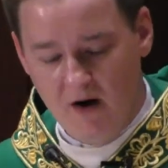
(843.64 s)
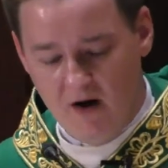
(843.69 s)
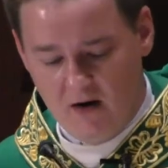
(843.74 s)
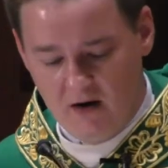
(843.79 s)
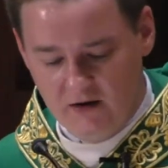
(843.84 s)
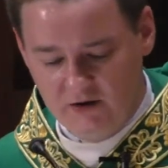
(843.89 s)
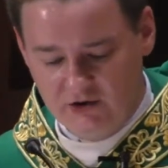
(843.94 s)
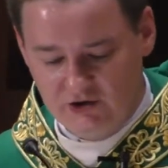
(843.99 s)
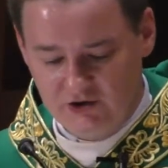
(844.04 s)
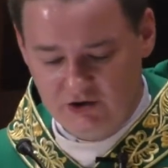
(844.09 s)

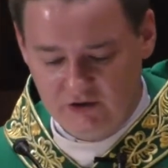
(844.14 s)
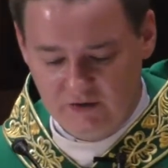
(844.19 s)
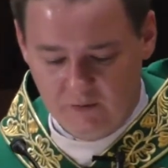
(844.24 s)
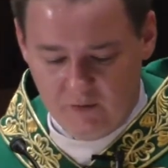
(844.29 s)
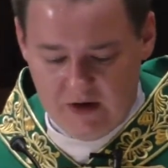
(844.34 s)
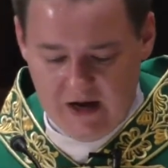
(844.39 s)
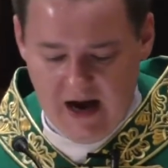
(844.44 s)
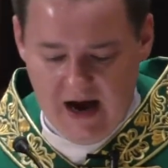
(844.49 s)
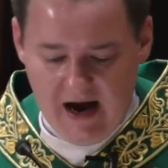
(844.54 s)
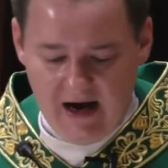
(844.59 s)
March,
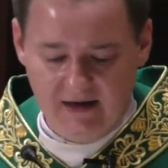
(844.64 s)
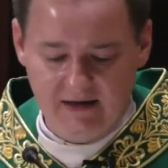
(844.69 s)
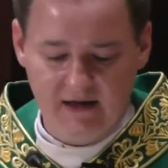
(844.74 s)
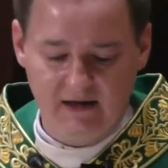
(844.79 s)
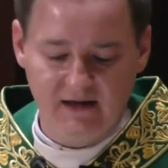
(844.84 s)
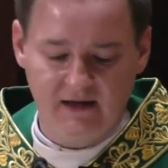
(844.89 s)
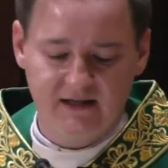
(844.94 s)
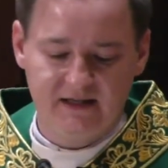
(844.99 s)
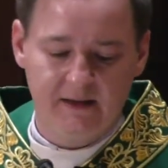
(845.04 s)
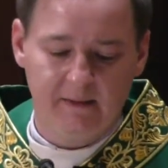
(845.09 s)
we had
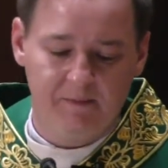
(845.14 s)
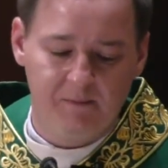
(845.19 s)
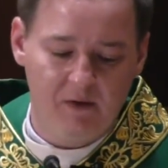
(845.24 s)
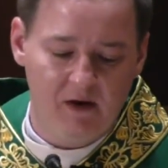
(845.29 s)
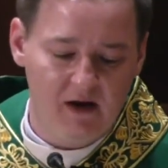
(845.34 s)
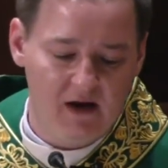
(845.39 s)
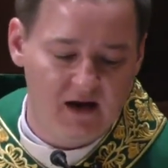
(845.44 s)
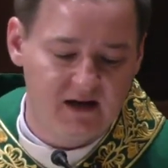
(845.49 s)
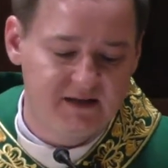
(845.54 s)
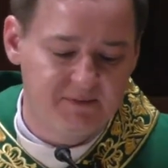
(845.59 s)
an
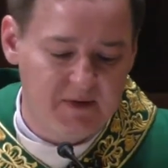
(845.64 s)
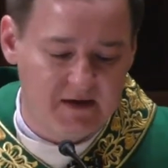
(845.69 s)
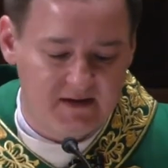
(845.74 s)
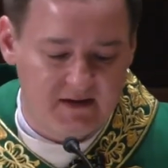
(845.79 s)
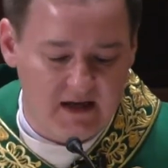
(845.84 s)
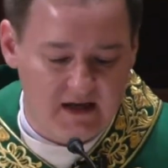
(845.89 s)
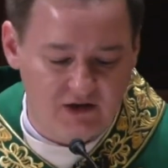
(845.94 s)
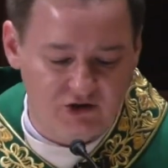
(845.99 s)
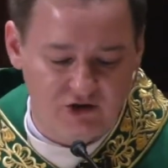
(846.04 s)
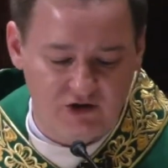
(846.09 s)

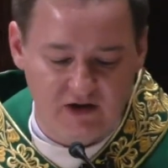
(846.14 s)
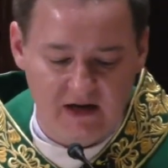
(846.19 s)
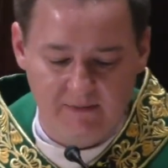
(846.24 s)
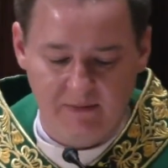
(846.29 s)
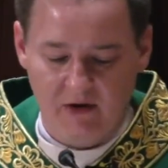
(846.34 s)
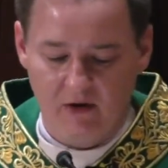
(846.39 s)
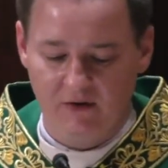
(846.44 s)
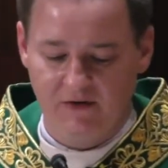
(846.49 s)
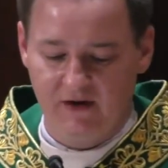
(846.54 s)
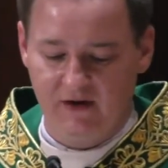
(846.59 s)
expectation
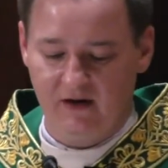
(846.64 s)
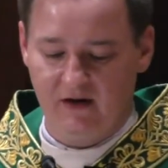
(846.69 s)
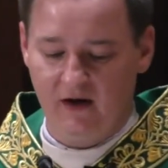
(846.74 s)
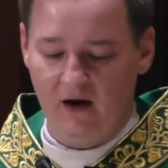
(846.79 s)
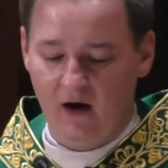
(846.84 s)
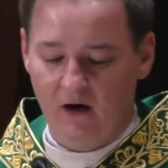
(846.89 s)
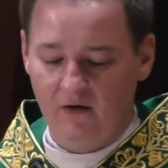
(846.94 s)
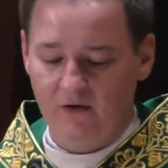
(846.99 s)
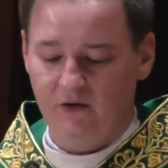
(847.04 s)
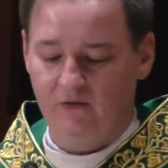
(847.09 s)
about the
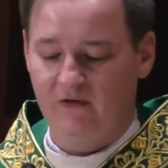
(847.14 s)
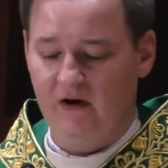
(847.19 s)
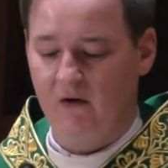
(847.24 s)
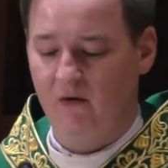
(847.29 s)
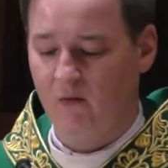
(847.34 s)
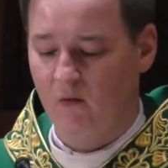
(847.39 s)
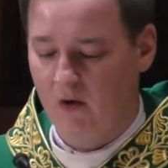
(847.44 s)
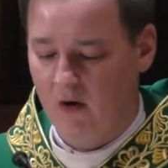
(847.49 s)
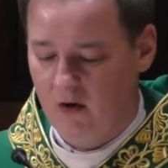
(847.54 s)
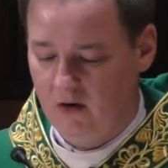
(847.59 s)
health of
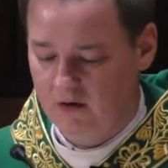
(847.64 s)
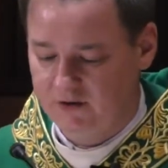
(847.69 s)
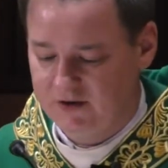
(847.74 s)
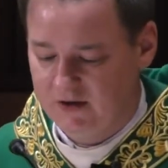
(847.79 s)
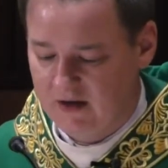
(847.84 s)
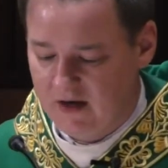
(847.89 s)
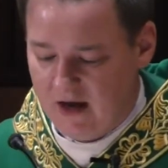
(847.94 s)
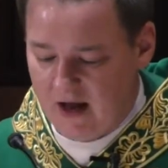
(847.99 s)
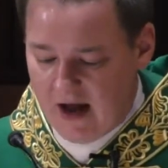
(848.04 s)
our world,